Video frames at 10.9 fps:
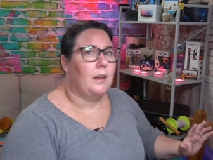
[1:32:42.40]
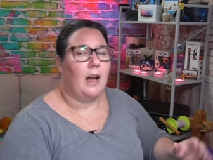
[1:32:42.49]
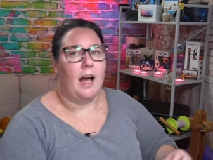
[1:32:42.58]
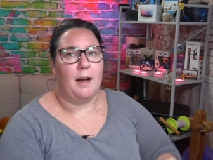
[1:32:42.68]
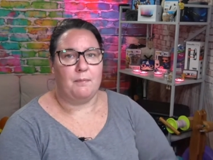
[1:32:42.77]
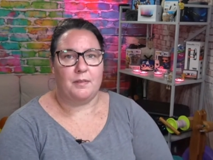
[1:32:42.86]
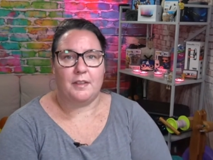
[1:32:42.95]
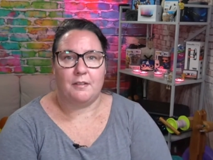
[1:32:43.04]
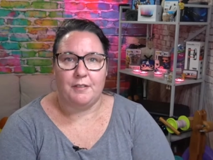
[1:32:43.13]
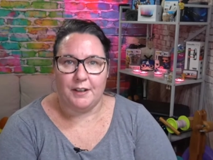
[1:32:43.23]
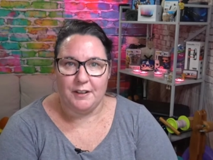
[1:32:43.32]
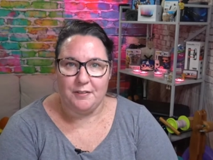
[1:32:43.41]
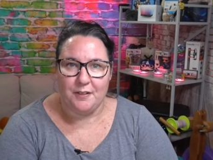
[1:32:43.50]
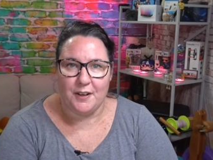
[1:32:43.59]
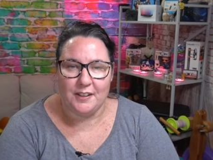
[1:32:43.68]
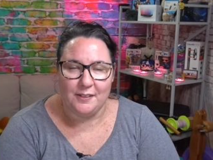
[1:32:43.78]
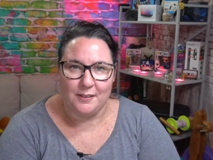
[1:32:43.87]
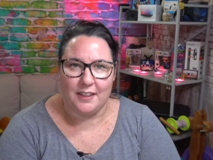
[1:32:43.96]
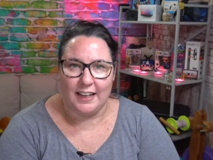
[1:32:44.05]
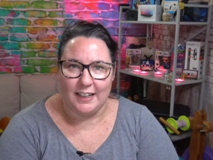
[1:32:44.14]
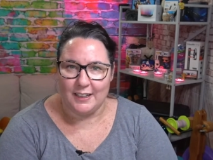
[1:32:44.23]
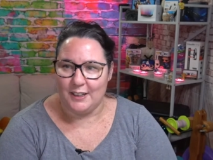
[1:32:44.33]
um, the very first
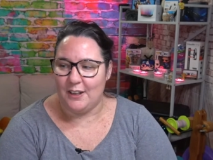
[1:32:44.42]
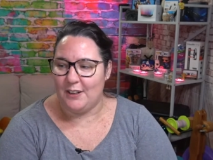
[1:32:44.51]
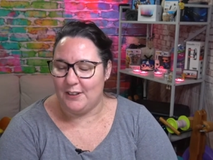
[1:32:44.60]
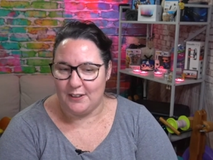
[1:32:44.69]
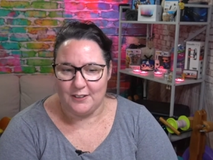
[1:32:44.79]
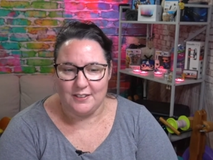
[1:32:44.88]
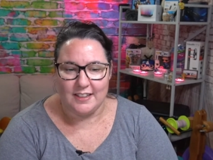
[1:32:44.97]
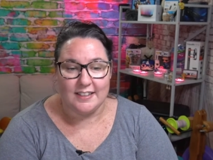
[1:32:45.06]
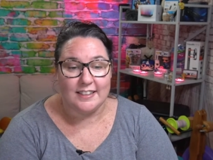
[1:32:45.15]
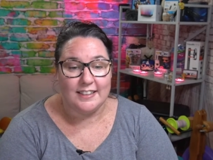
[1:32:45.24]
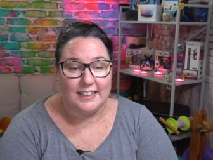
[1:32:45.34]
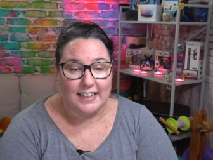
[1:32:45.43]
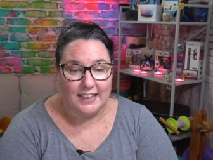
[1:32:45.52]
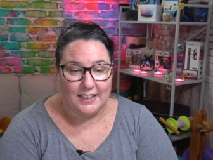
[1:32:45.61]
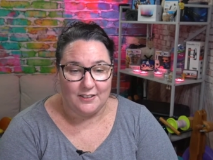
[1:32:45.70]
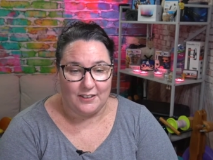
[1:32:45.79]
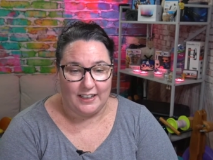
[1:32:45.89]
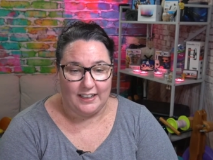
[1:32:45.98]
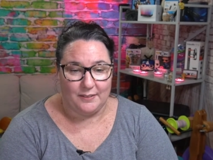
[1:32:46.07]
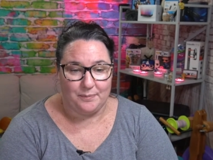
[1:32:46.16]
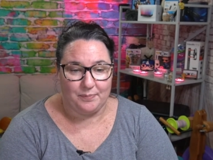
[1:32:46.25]
thing that you use is a niddy noddy,